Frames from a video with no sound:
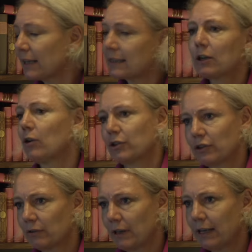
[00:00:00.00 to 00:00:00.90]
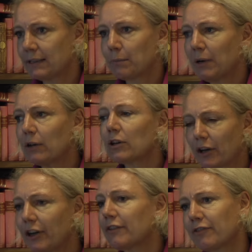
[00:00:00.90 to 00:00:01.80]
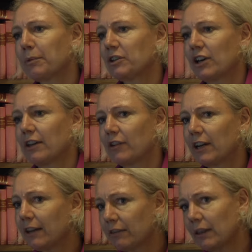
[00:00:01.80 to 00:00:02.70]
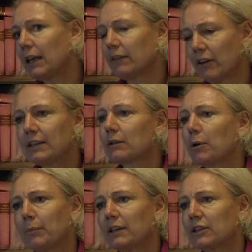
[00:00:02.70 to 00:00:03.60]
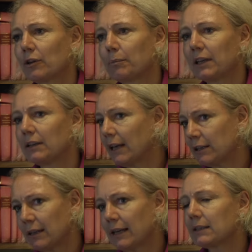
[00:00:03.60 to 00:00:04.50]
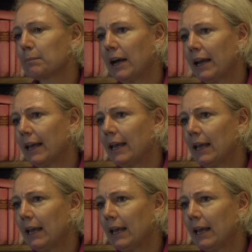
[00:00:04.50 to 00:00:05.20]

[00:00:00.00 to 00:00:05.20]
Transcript: It's not. It's about learning from each other, and I think there is a momentum, and that's my